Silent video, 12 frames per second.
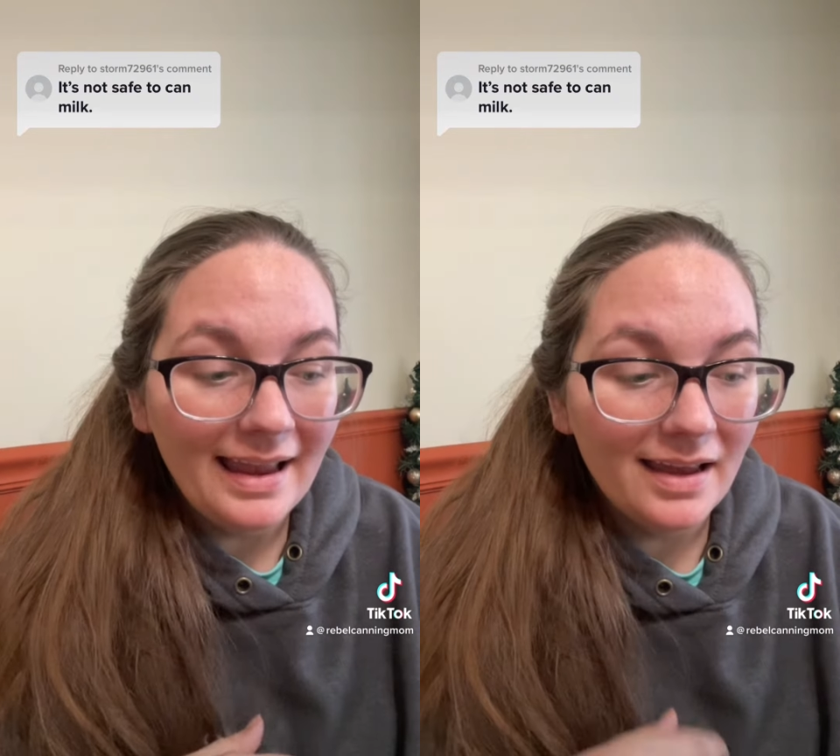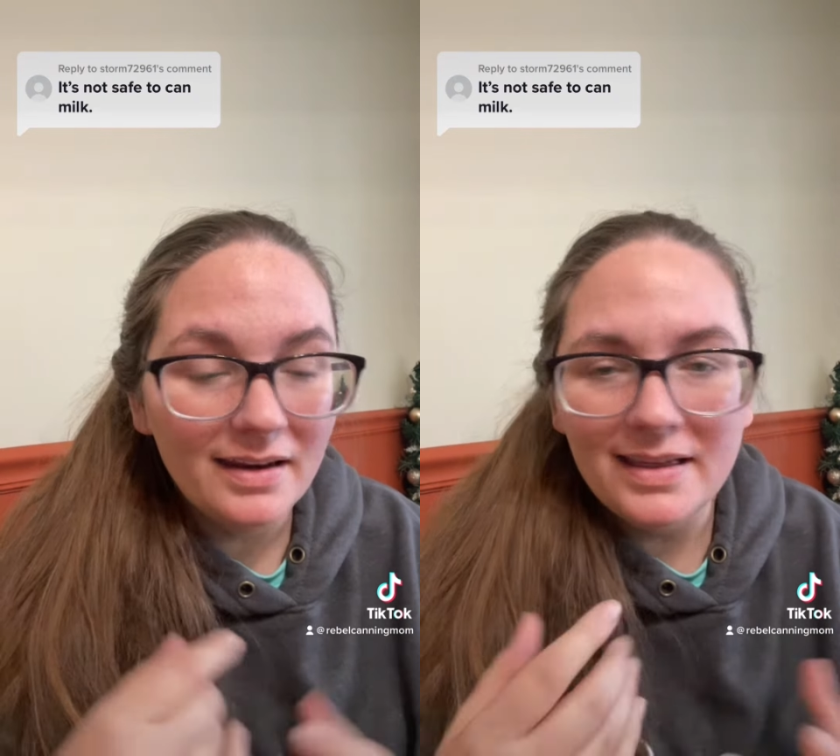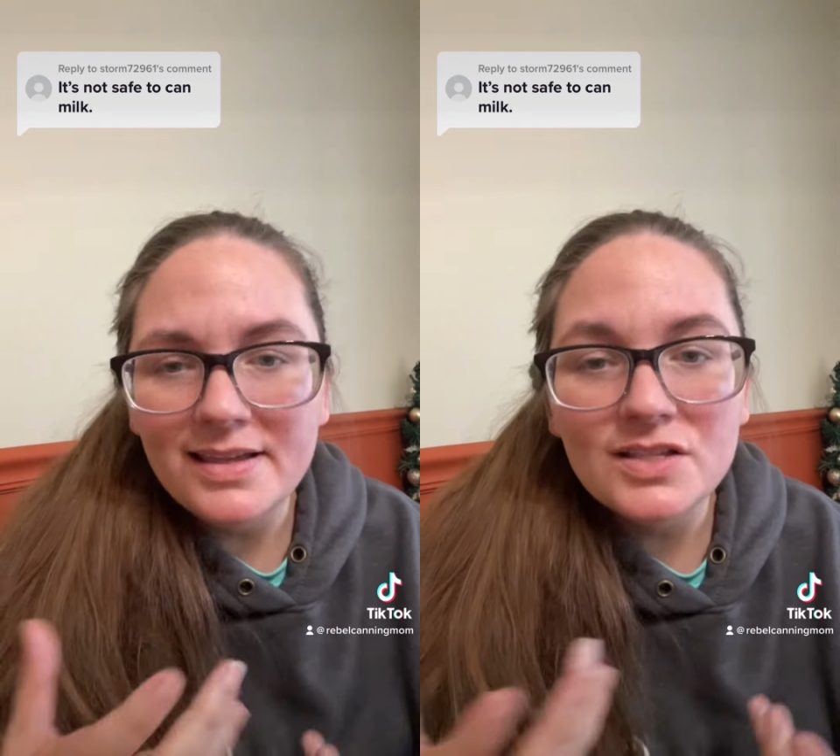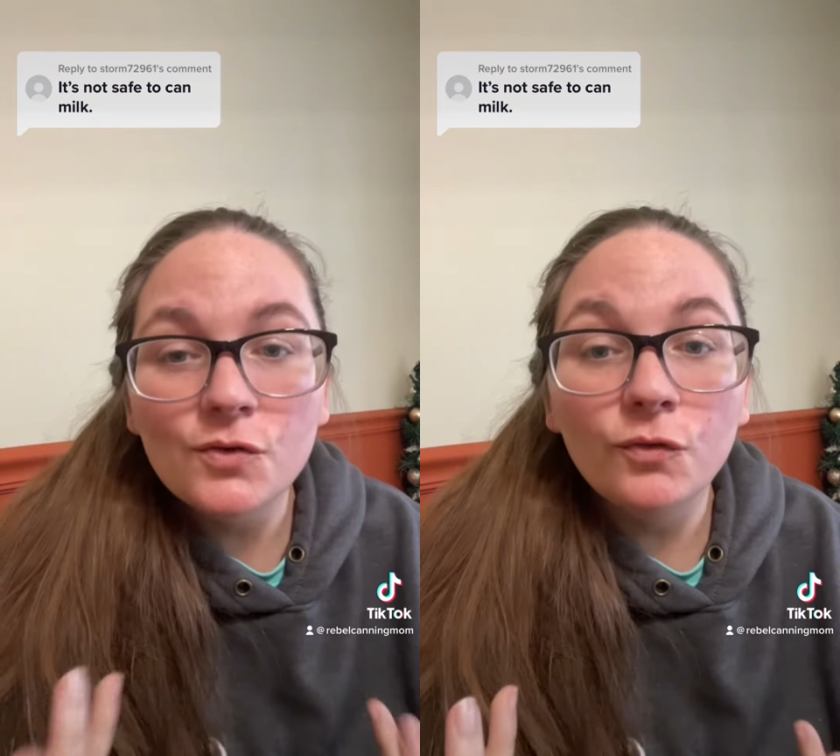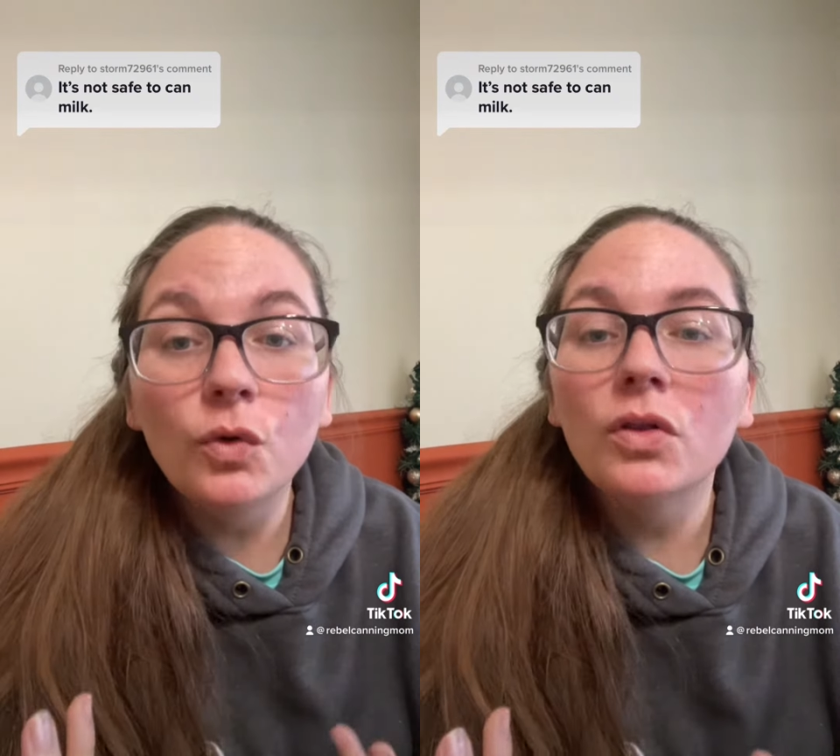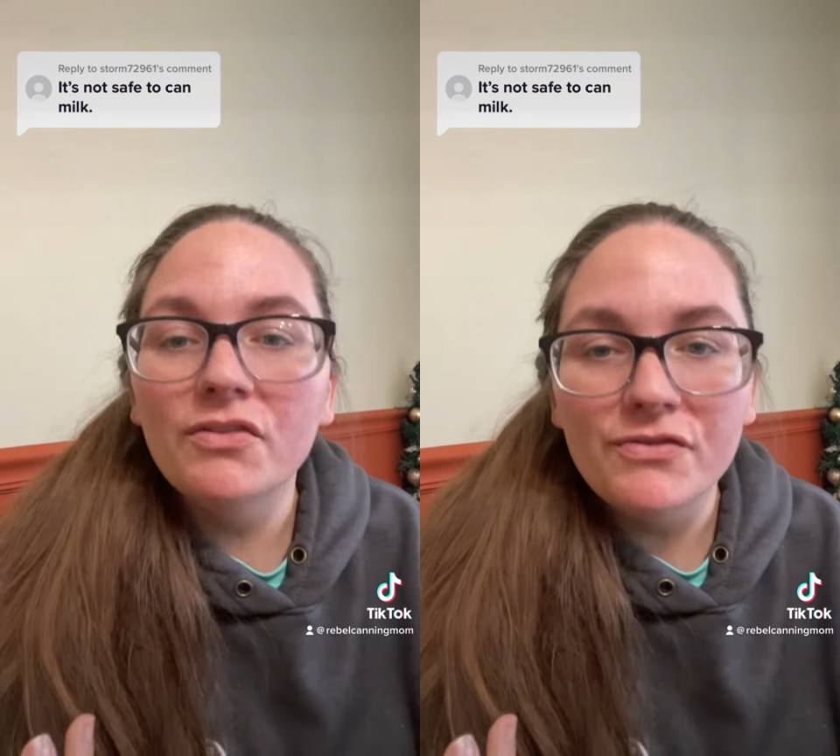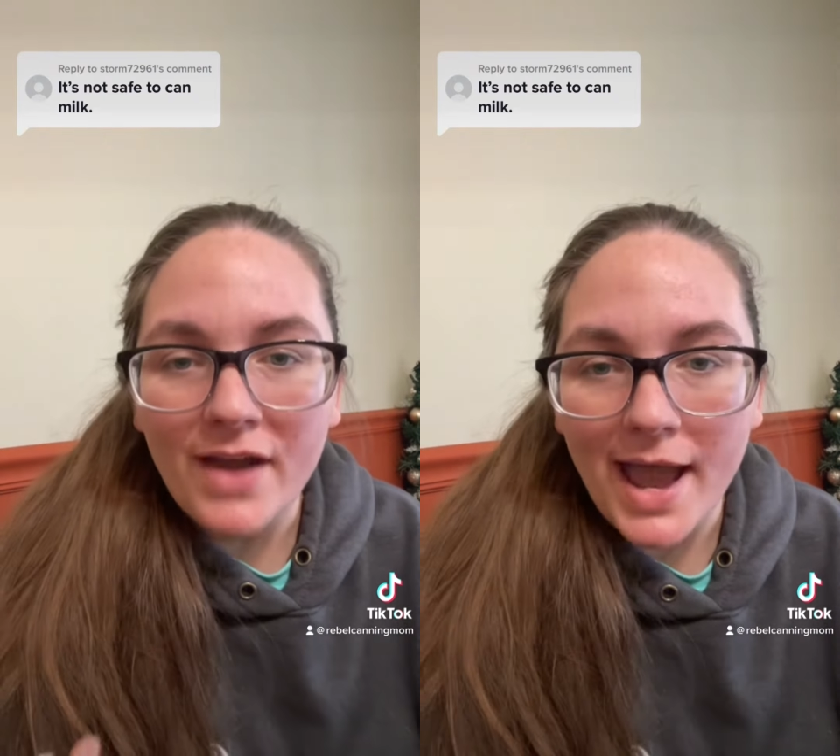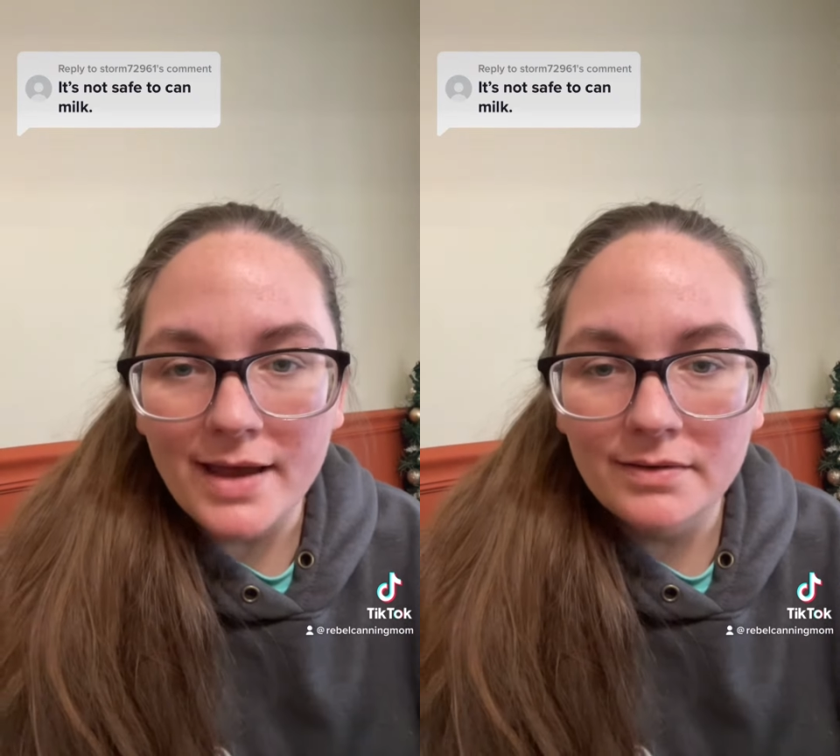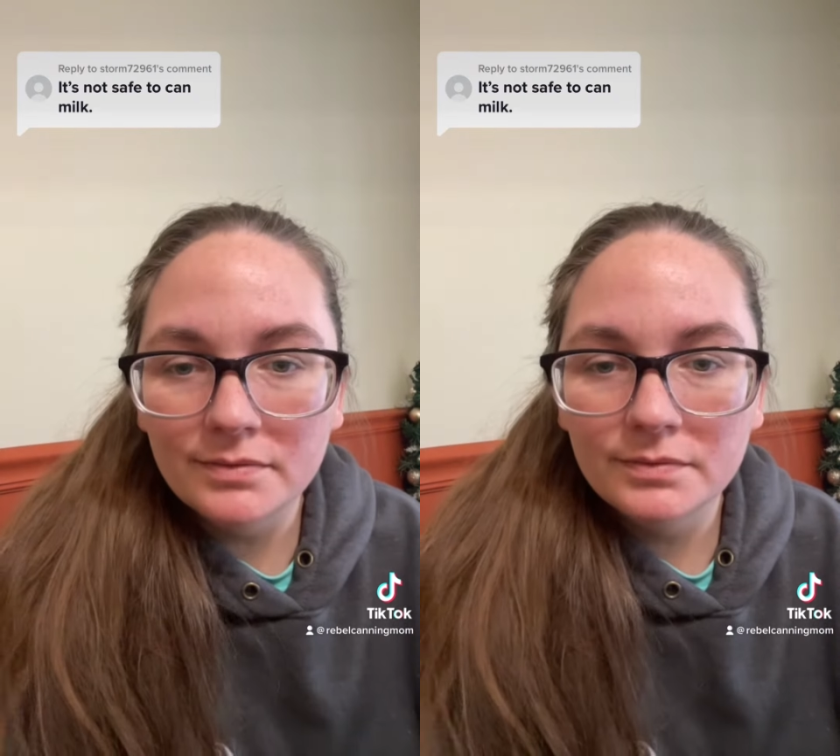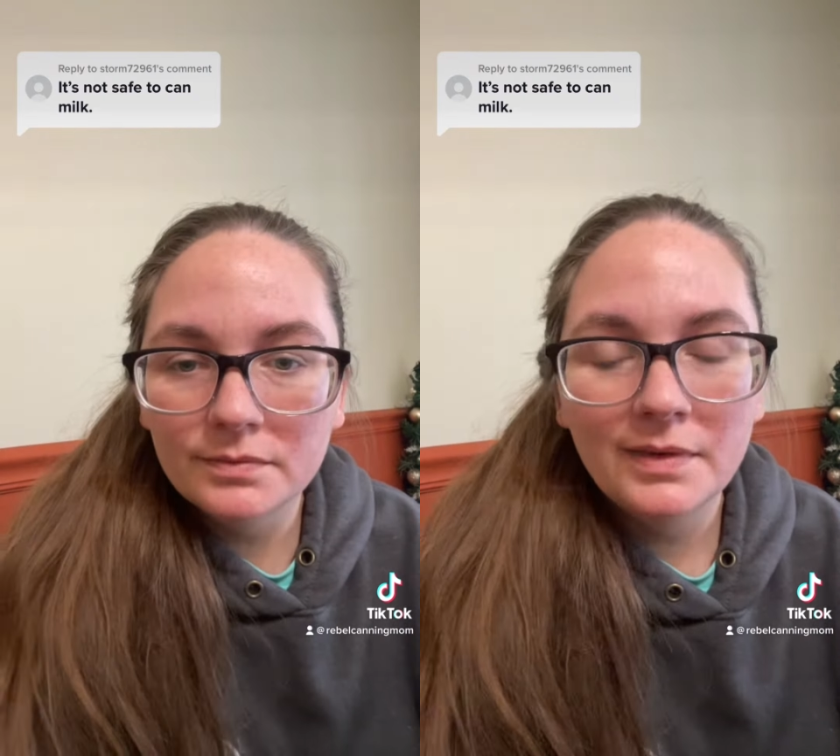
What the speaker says: and is full of fat.